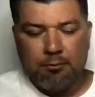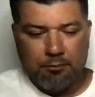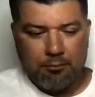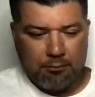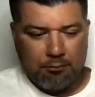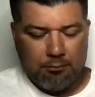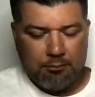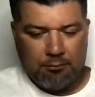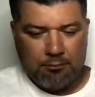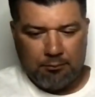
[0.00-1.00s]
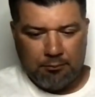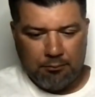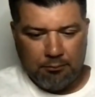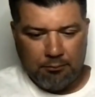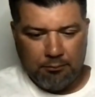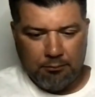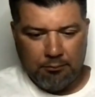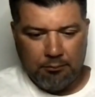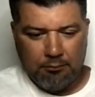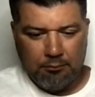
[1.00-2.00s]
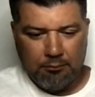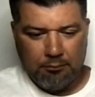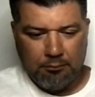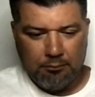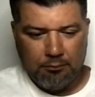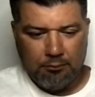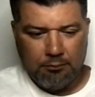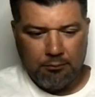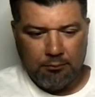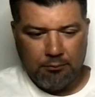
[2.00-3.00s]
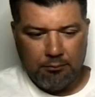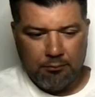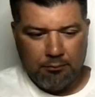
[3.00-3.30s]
No words are spoken by the person on screen.